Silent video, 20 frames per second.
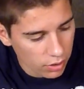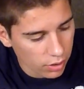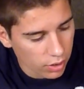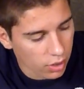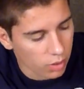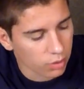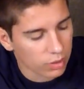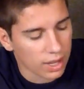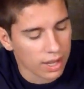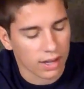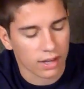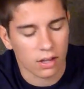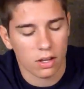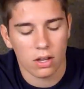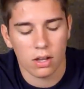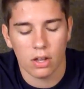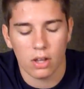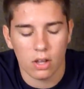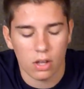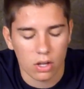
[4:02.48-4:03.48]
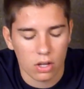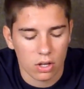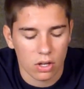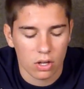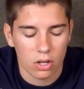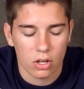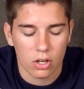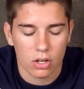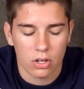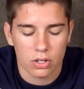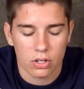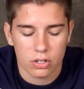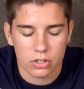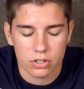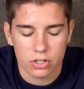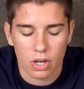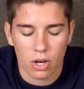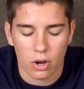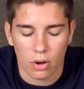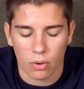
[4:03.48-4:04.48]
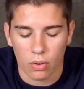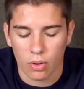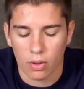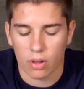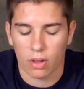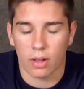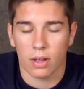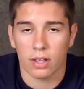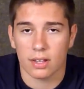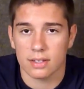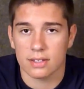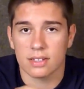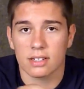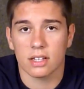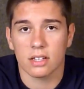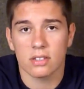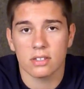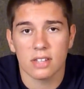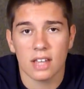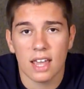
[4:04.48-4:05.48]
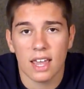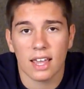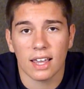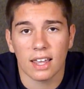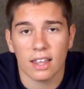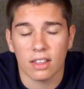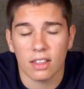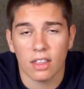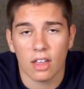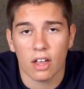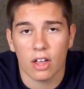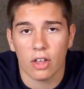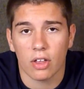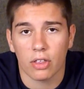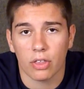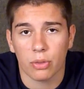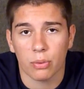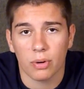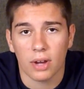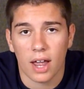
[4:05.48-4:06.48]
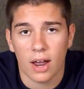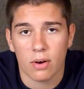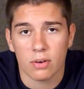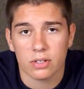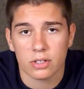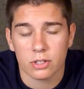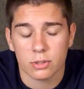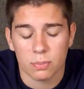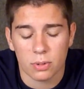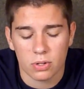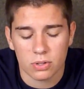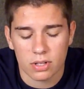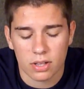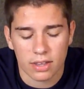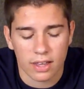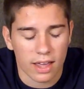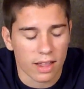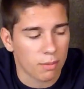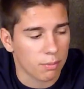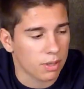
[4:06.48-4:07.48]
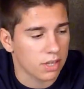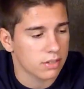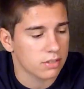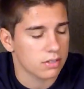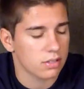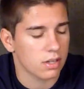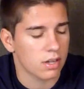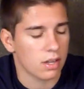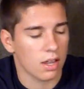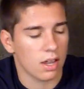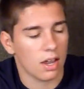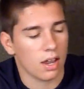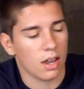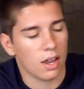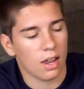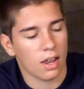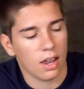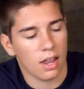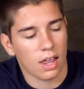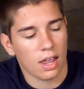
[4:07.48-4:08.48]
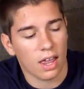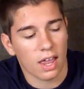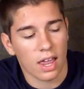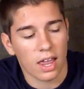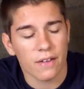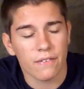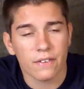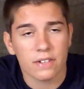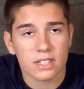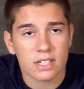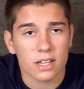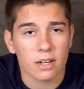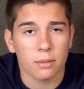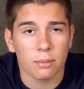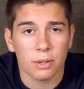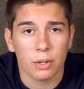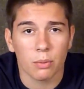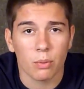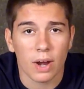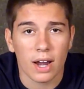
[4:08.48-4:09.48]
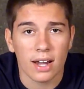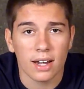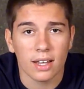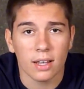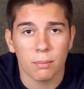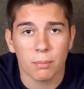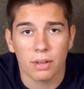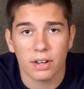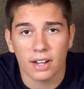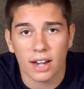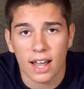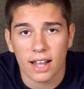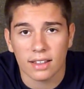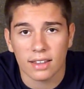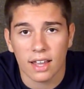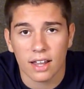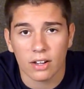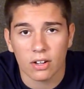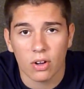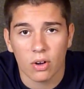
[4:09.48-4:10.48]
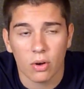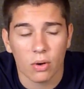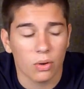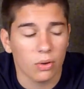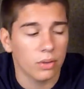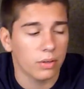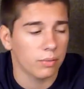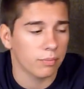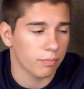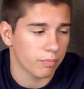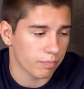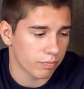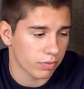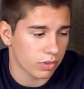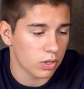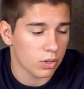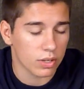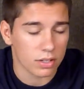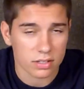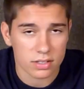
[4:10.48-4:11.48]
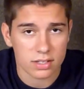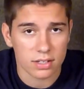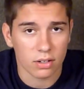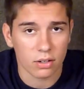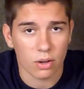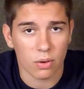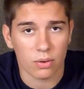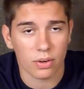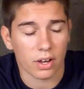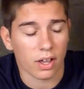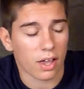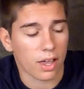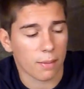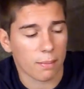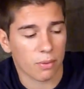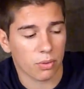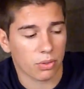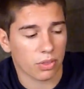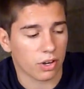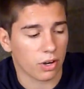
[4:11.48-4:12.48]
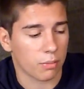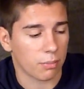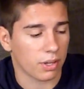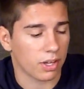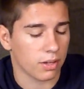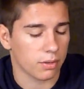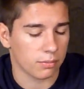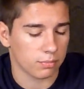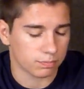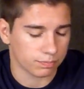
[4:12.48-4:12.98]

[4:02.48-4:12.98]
Okay, so still staying in the 3 hours exposed to the elements. If it's going to be raining but not that cold, you can still go into hypothermia.